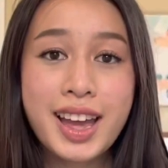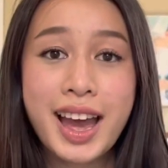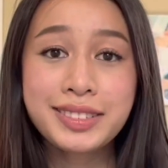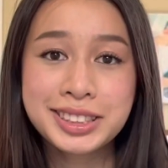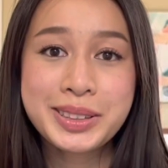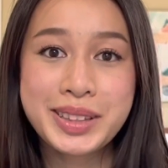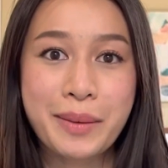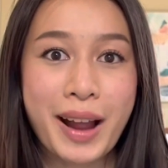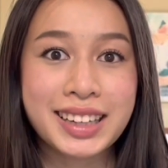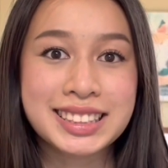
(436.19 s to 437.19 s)
after doing
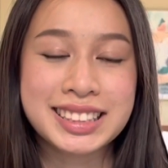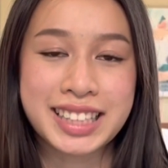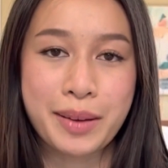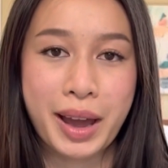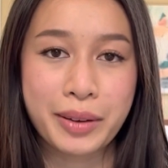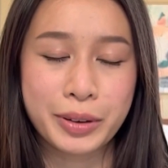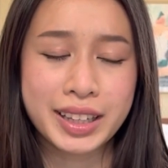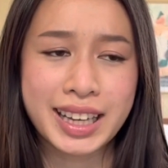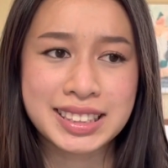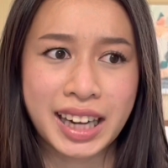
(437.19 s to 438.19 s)
that practice exam, I
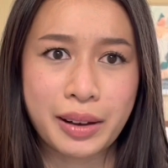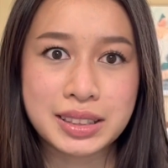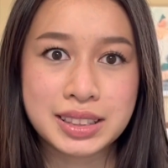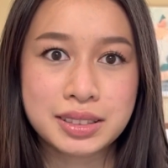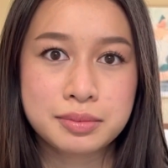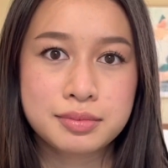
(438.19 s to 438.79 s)
realized that I was